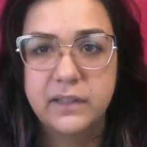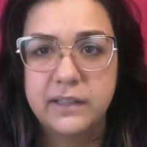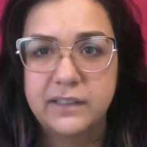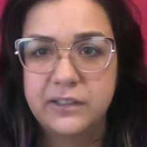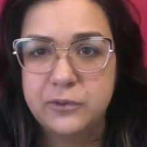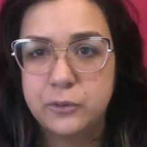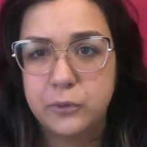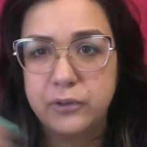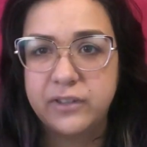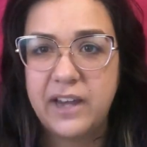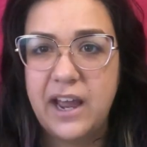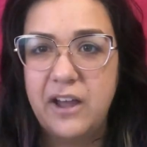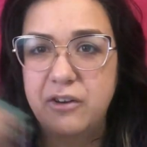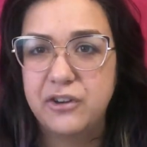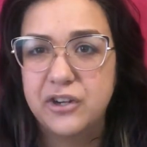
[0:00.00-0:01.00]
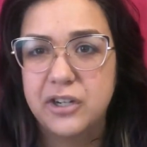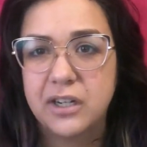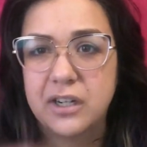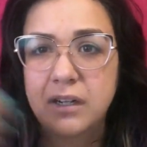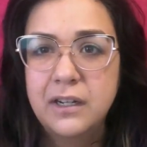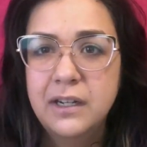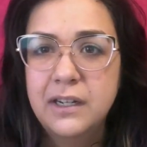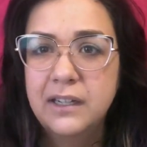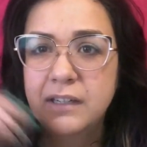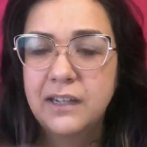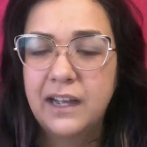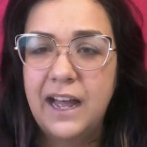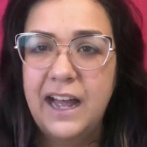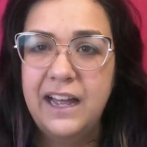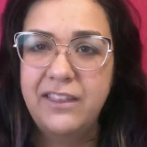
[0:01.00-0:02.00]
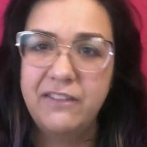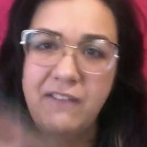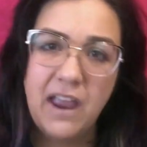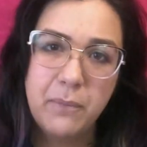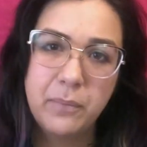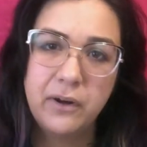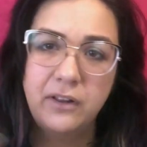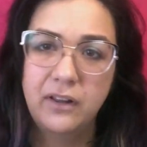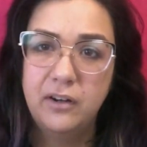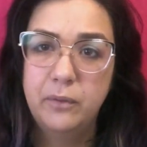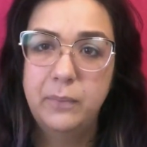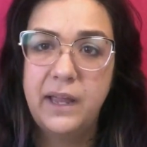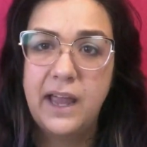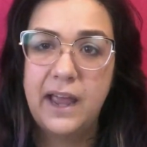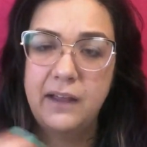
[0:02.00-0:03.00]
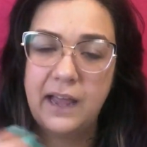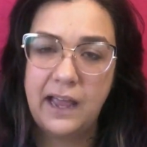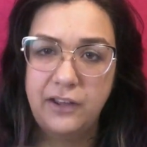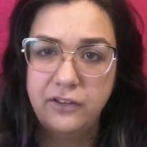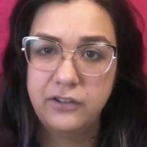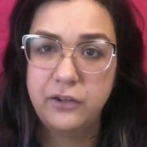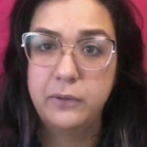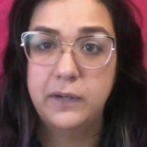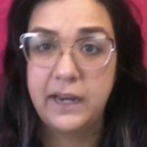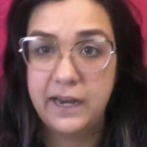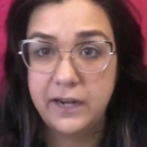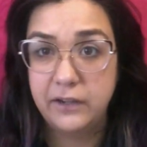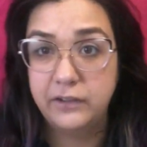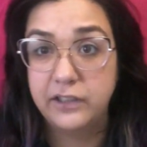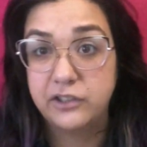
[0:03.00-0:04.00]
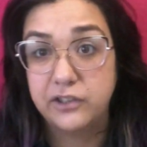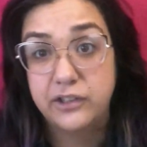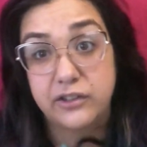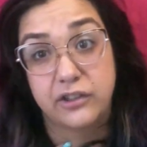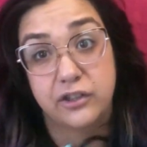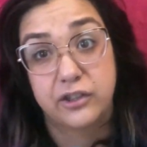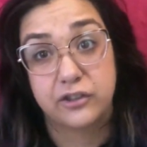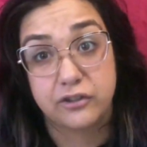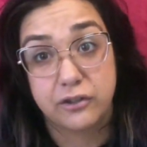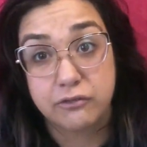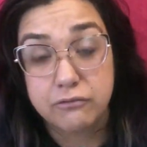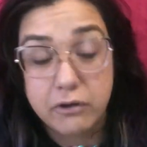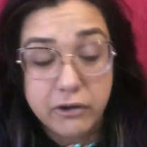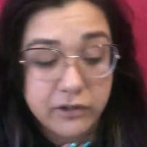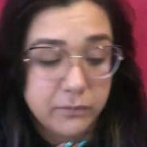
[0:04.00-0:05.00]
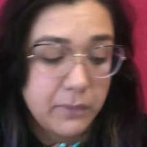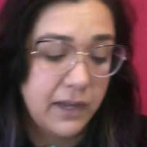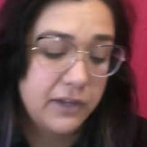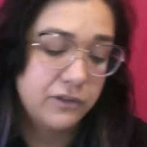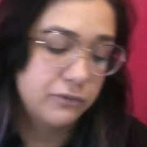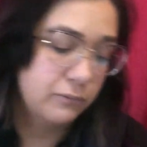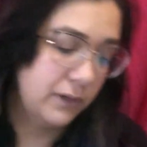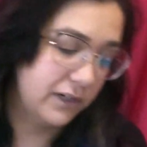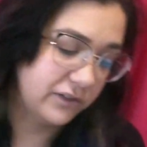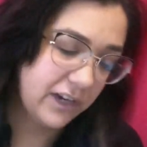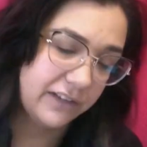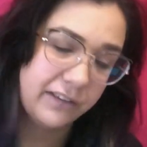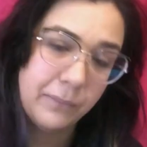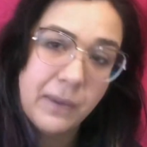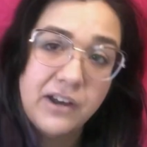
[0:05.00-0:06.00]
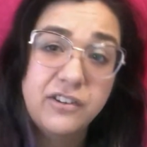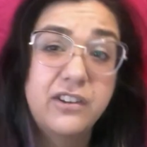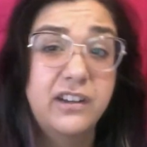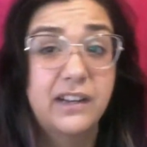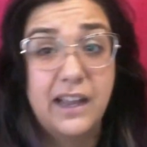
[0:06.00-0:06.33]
cools down the vapor a little bit as you inhale it, so it doesn't hurt your throat as much, which, as I mentioned,